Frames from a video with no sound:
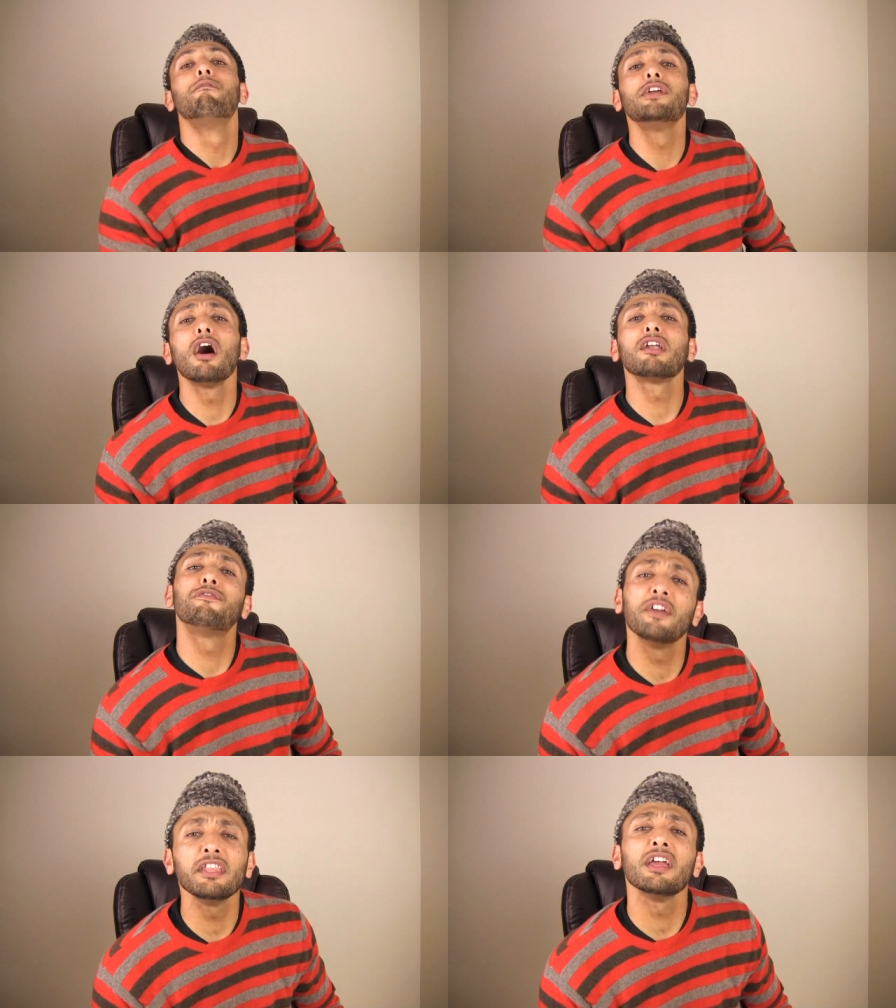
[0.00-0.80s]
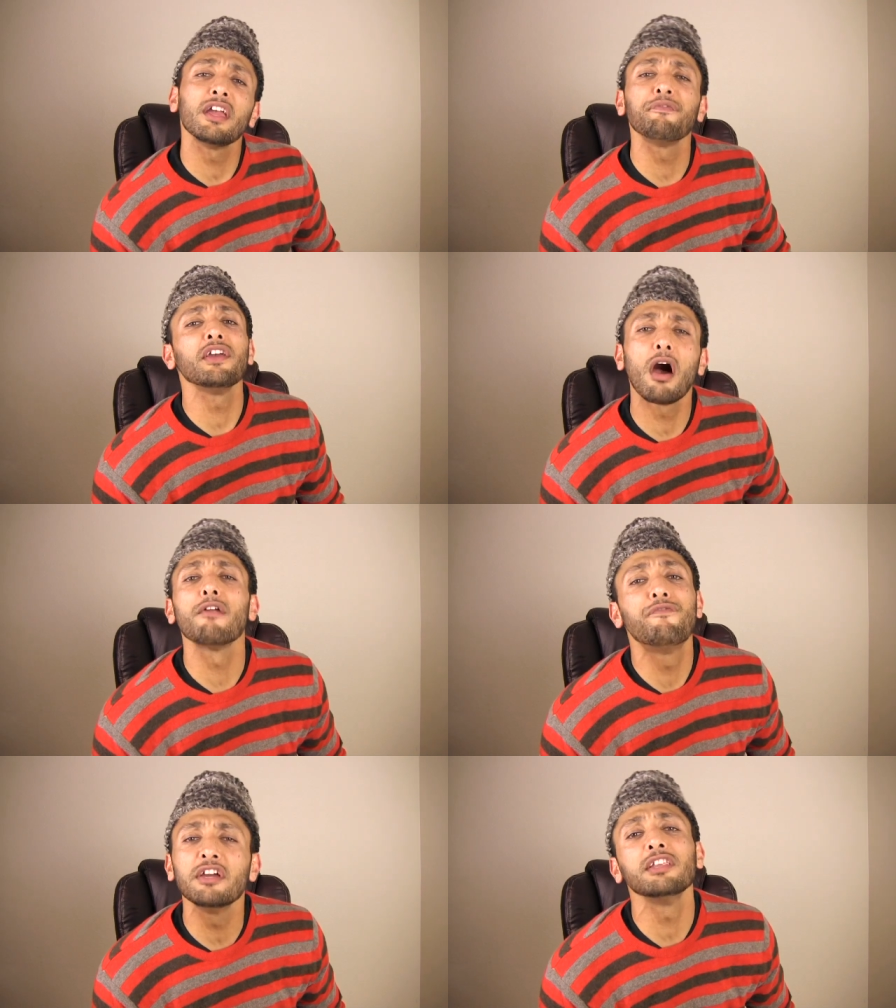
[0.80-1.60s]
We are winning, we
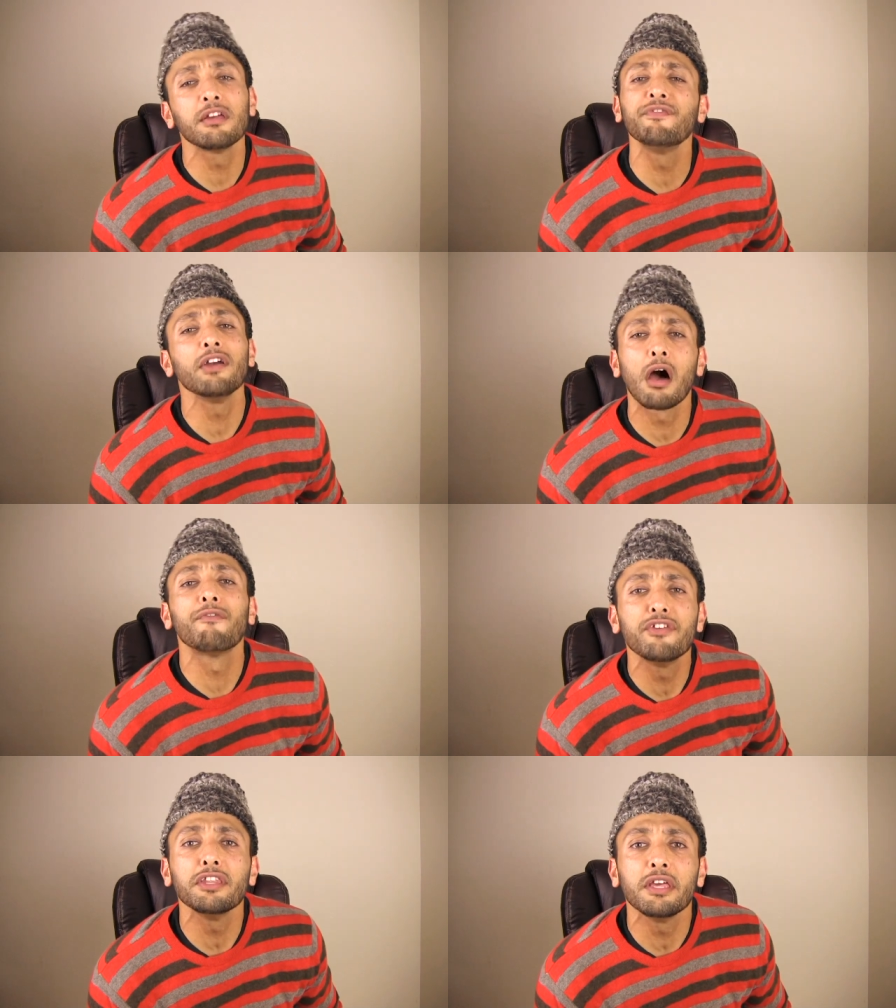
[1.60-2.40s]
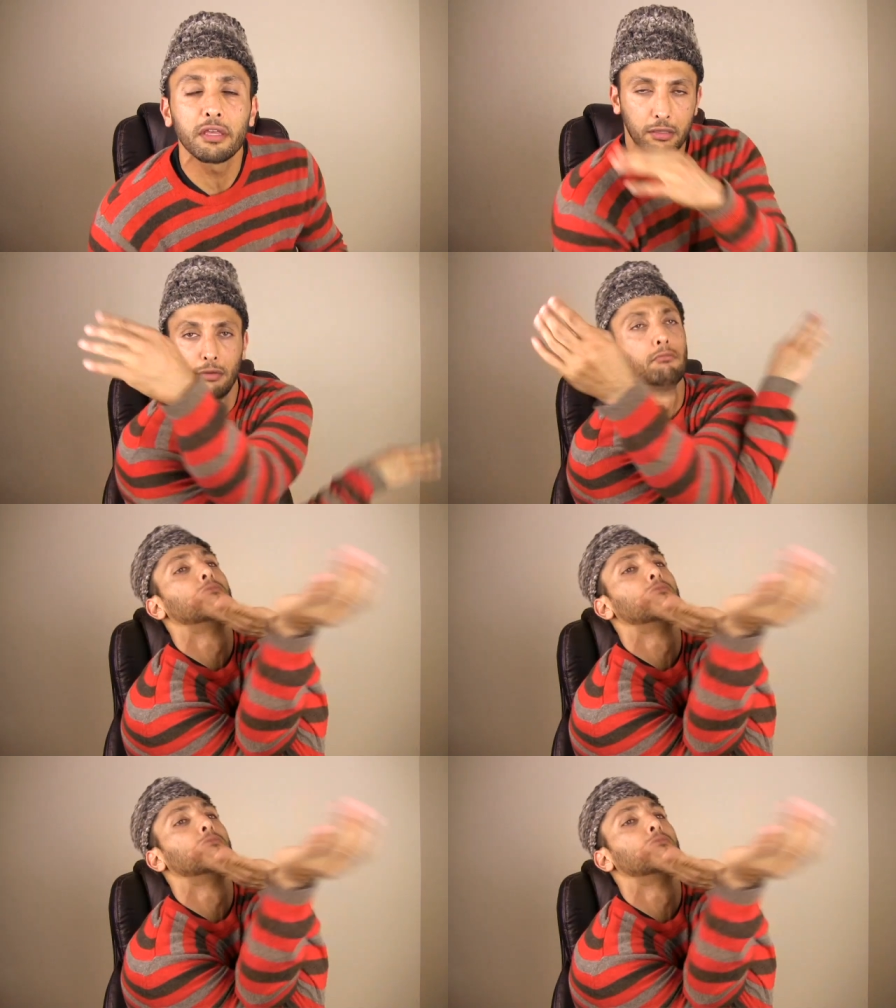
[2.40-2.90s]
are winning, we are winning!